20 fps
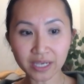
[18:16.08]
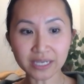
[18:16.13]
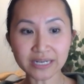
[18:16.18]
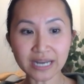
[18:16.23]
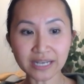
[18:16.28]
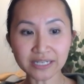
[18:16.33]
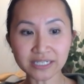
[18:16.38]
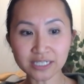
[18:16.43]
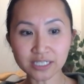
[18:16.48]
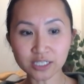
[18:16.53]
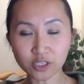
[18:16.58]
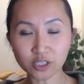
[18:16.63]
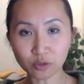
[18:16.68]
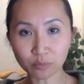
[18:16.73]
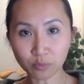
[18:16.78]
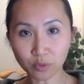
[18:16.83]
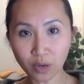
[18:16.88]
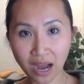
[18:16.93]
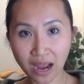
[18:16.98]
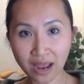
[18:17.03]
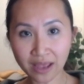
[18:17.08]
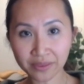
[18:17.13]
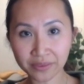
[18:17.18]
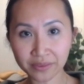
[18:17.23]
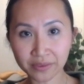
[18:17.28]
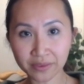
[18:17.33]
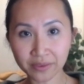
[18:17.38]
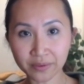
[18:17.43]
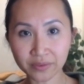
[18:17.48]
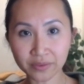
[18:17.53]
connecting to your breath,
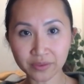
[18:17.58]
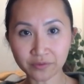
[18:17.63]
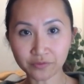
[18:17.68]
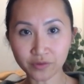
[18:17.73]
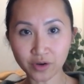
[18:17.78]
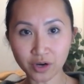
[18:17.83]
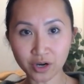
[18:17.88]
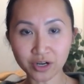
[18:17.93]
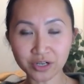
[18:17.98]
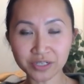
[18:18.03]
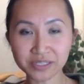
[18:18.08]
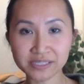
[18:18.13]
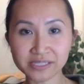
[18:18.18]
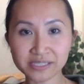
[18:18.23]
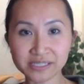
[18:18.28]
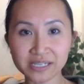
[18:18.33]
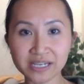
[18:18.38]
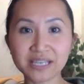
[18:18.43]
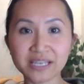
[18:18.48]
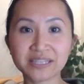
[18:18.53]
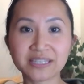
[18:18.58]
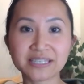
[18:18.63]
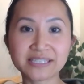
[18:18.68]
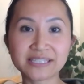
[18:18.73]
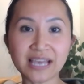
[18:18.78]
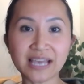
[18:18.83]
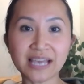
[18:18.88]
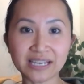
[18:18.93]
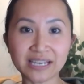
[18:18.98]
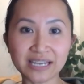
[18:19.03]
the first. The
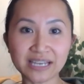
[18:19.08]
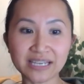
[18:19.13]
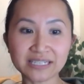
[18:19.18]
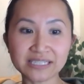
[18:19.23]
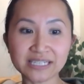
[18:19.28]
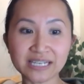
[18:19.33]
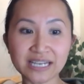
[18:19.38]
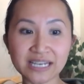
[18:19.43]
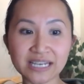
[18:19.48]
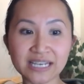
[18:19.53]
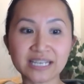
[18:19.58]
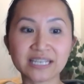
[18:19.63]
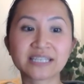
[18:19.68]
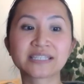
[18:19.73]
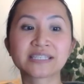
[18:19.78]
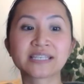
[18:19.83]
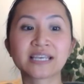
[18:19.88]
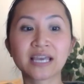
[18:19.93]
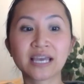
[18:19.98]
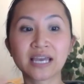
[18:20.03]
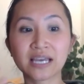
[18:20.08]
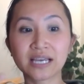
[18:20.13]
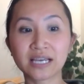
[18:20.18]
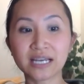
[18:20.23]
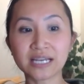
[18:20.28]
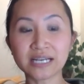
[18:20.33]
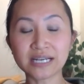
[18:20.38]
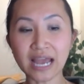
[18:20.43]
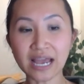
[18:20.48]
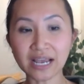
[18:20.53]
second is
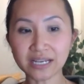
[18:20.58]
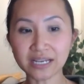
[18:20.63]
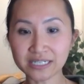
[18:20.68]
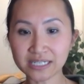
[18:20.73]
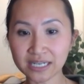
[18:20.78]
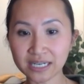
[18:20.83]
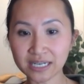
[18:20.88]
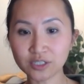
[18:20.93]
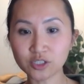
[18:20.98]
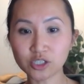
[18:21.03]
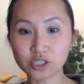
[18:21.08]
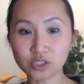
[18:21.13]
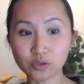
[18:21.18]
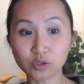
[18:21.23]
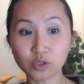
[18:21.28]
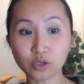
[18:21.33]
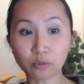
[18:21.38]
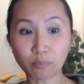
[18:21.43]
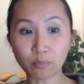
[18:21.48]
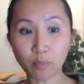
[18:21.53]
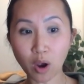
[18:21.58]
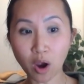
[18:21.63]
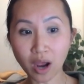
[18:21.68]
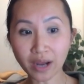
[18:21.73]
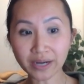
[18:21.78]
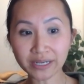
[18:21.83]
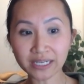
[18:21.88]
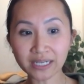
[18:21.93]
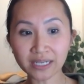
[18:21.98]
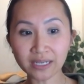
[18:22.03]
connecting to your
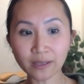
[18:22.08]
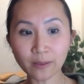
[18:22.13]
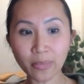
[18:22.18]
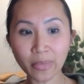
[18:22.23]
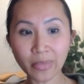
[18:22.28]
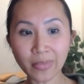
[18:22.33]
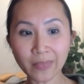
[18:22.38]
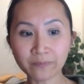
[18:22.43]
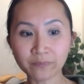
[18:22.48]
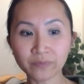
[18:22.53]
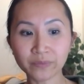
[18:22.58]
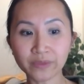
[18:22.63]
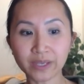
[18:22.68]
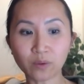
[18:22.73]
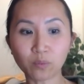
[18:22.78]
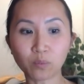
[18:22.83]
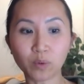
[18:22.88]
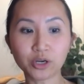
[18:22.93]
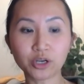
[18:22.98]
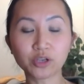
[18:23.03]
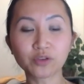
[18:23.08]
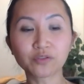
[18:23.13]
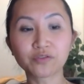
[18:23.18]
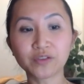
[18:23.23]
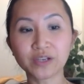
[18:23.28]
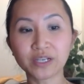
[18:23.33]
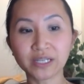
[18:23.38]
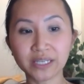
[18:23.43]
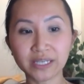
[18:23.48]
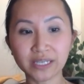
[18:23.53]
body. Like, what are you
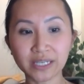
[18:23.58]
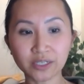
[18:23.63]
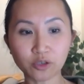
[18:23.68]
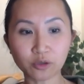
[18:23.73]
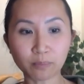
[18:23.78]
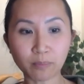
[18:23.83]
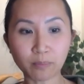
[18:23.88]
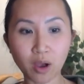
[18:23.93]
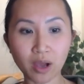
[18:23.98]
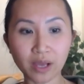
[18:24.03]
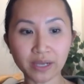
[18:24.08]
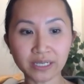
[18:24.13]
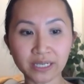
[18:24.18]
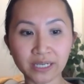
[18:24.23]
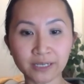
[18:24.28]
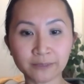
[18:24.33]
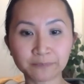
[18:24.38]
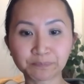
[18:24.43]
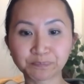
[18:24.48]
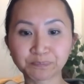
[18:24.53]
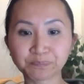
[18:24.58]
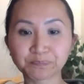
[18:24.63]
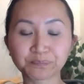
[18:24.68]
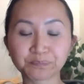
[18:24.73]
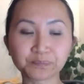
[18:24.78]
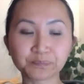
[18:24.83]
feeling in your body?